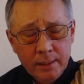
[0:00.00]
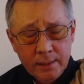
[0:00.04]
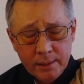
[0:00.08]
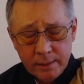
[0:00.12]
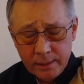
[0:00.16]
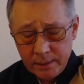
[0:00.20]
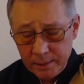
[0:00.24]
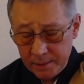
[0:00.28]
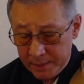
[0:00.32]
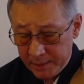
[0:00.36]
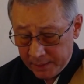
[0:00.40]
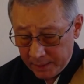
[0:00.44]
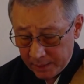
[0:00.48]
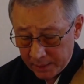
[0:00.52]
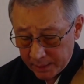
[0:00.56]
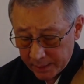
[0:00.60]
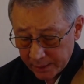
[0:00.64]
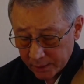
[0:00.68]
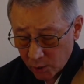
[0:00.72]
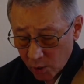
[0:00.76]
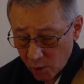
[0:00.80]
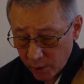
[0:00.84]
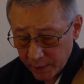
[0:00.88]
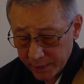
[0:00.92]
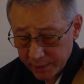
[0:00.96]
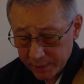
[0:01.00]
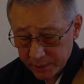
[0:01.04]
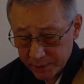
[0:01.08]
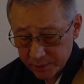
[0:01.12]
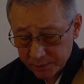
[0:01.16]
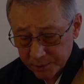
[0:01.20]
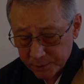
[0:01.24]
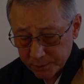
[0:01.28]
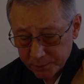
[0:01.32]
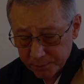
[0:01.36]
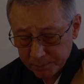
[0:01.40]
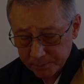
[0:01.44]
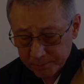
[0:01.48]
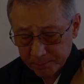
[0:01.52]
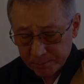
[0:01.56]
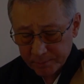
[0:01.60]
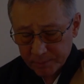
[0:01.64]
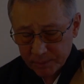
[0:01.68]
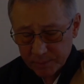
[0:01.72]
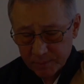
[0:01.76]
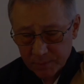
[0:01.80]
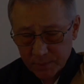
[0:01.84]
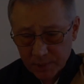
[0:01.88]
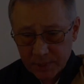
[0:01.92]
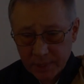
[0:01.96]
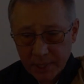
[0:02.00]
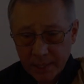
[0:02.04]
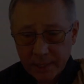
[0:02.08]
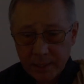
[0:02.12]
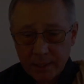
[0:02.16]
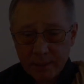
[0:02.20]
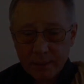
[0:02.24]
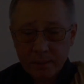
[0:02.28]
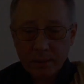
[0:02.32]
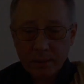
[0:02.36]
And according to Sekida